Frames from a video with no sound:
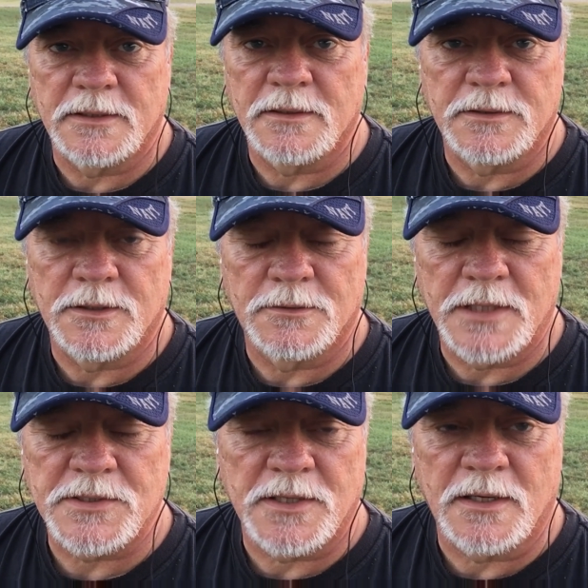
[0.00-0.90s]
You know,
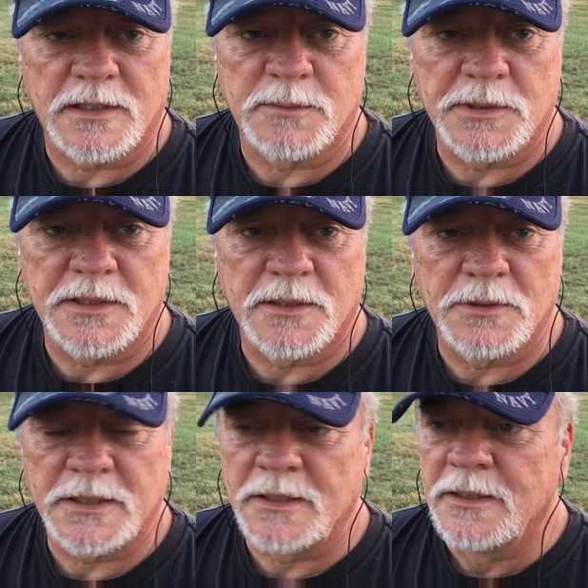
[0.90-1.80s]
that's not going to be that
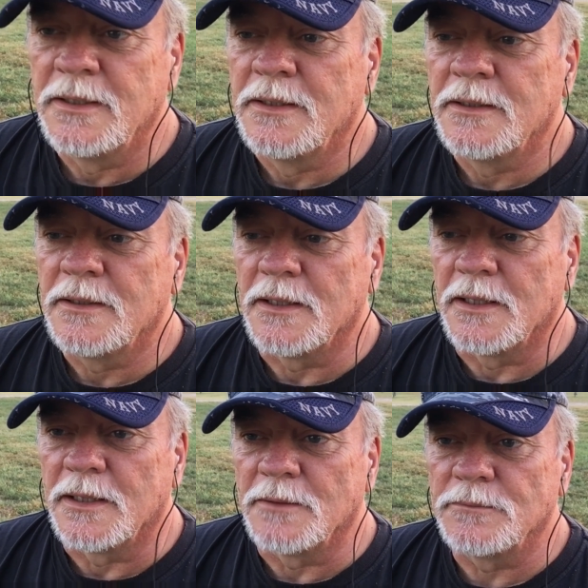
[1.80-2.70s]
way.
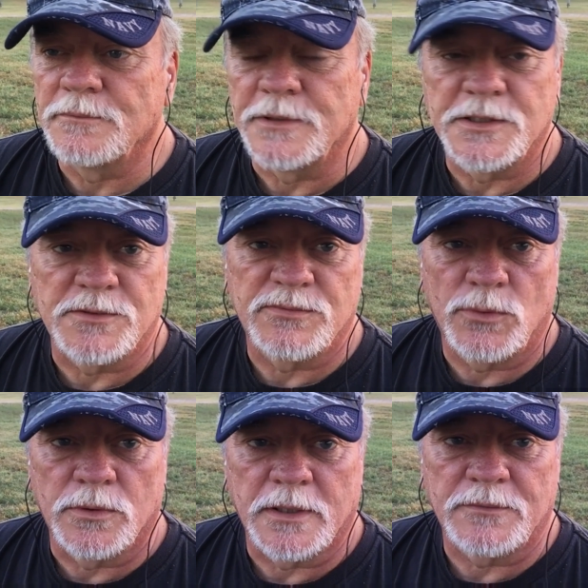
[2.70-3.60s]
It is a
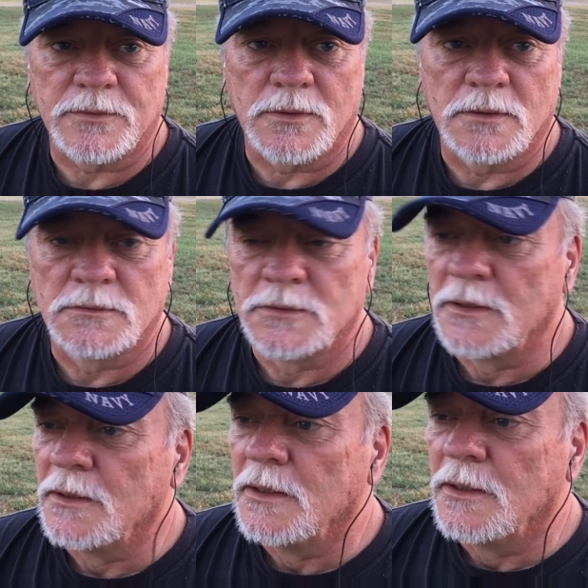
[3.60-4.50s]
Ford after all.
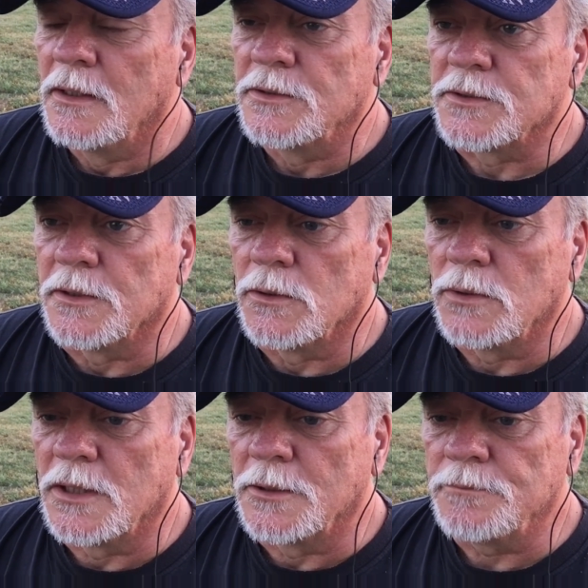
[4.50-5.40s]

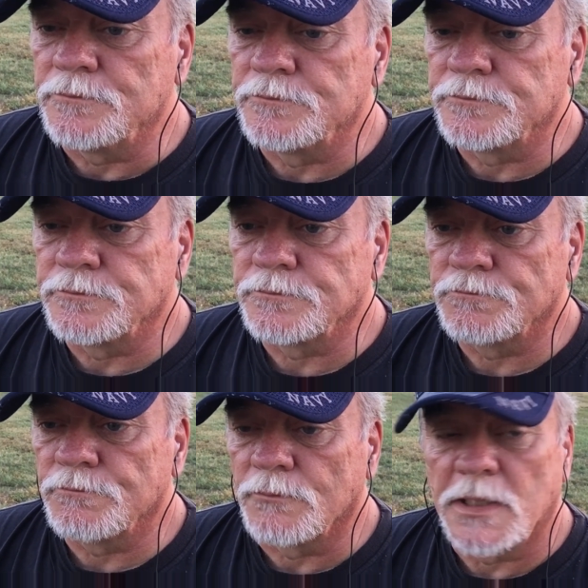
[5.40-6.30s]
So
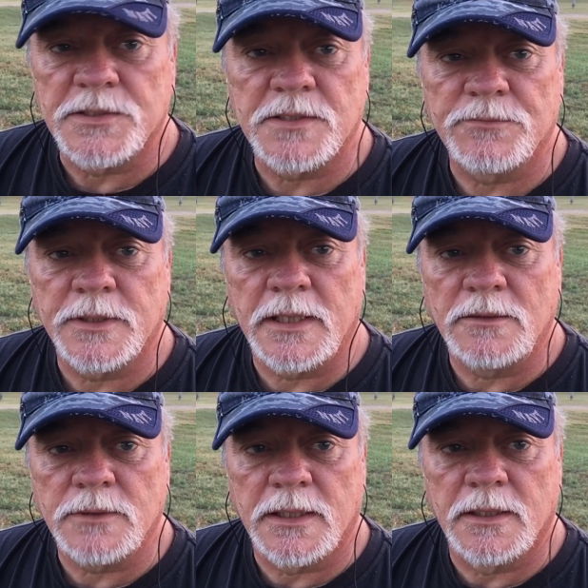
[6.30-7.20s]
that's it for
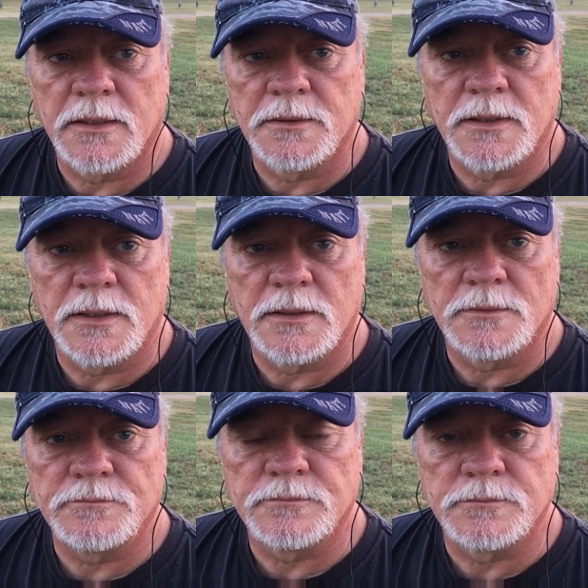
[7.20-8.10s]
now, and
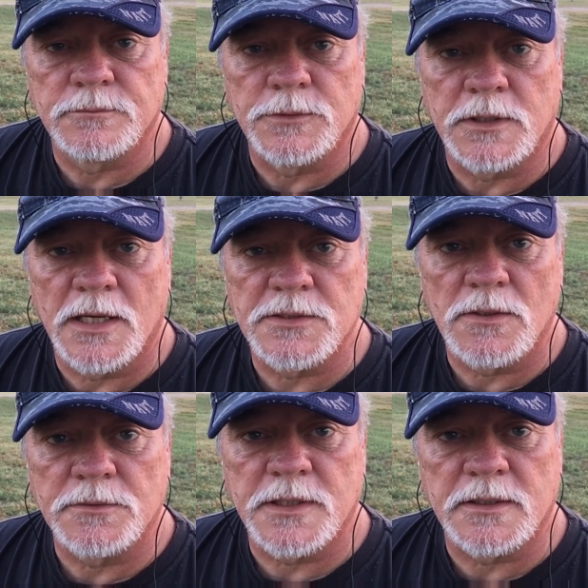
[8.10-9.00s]
you guys
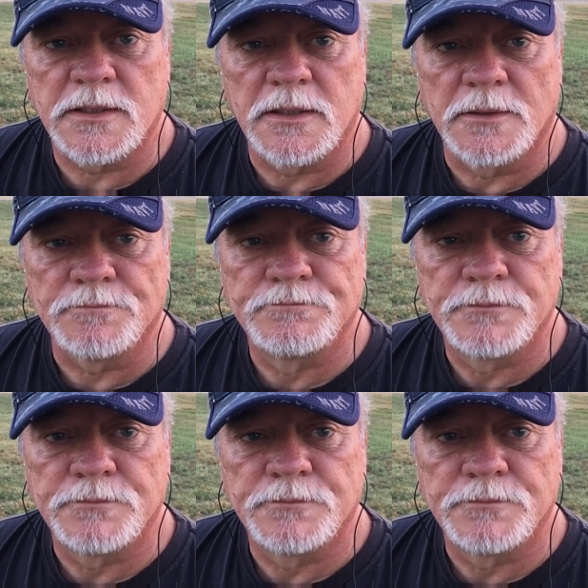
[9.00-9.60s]
all take care.